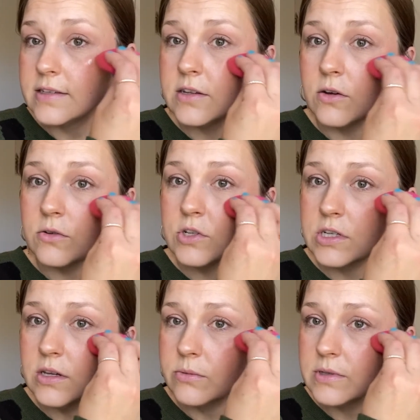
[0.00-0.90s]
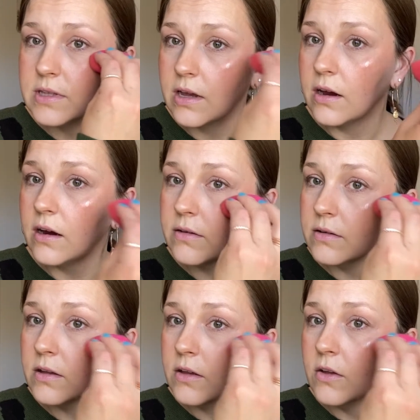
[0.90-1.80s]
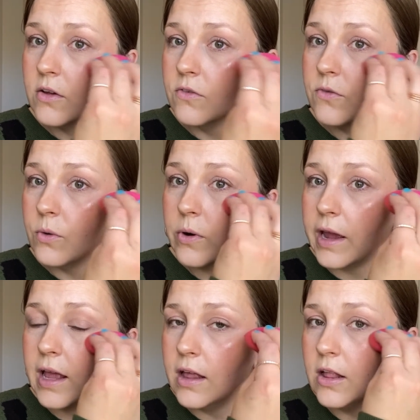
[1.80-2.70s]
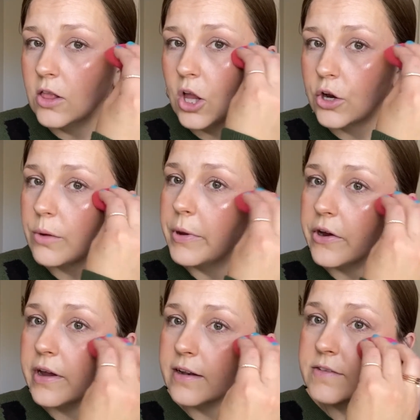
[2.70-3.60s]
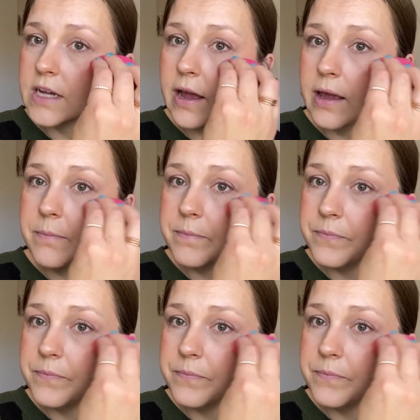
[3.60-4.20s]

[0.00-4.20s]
So she was there for a longer period of time,